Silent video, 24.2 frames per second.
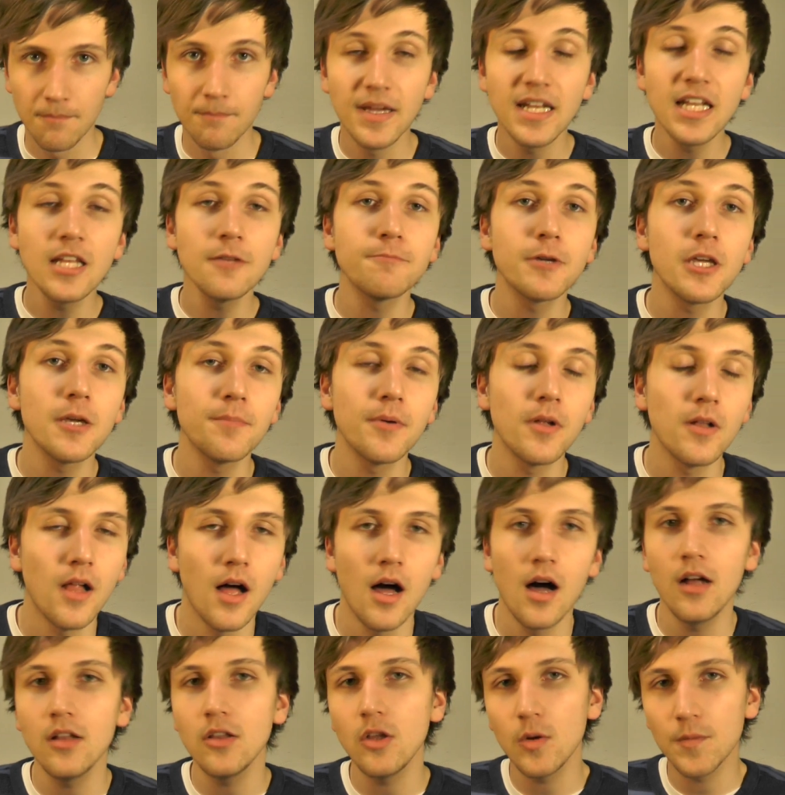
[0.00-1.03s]
Many people
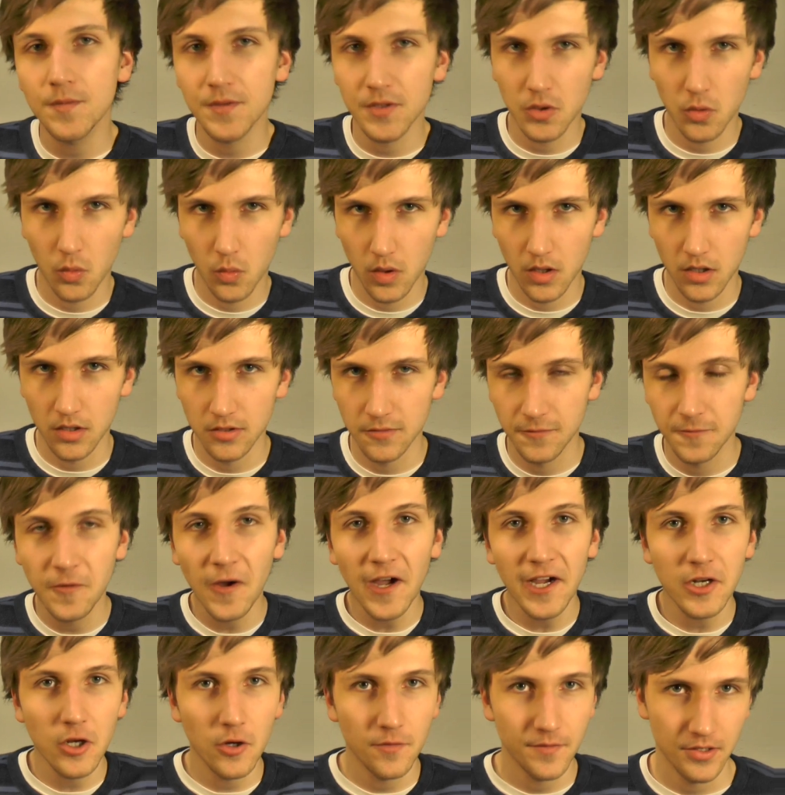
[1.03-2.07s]
all over the world
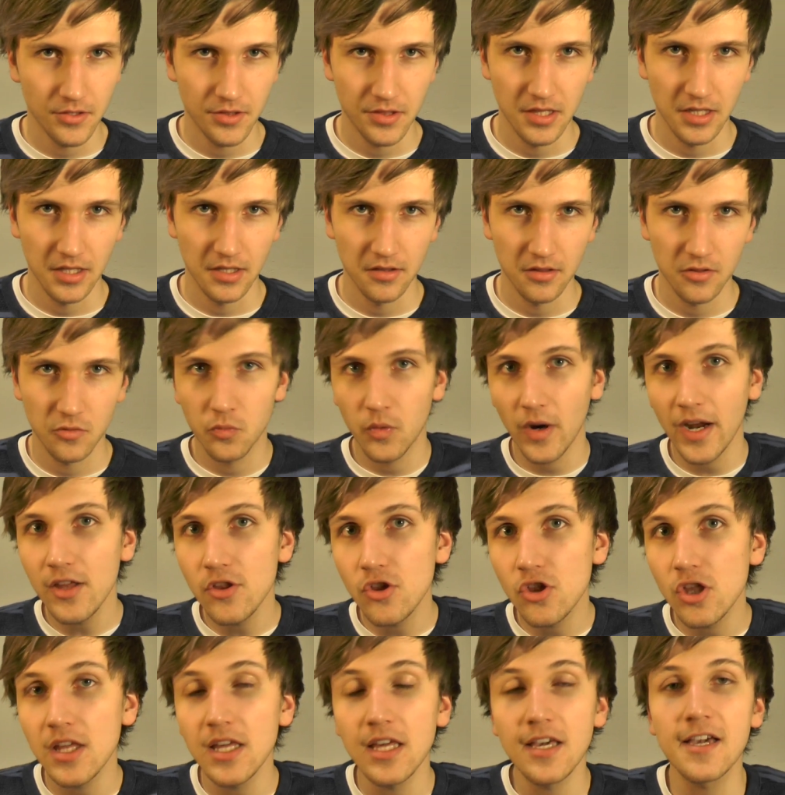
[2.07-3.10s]
fight over things,
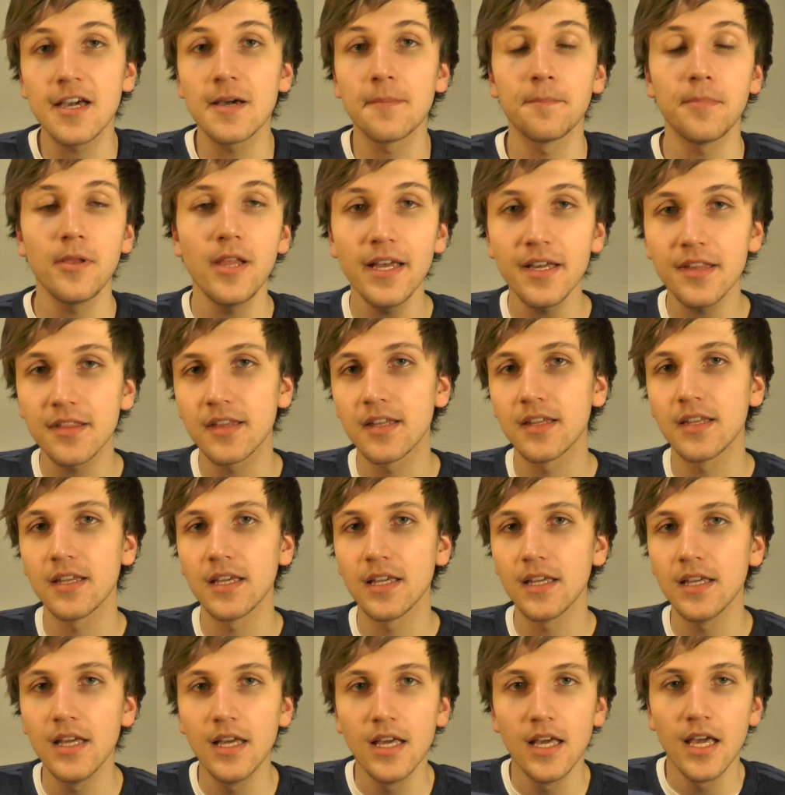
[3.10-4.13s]
ranging in
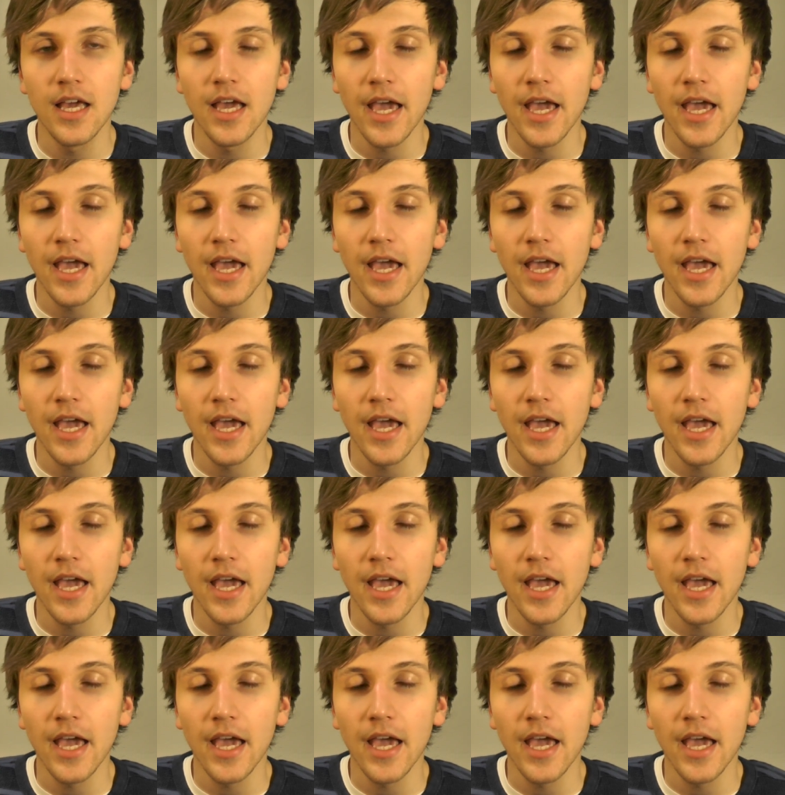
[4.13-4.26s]
complexity,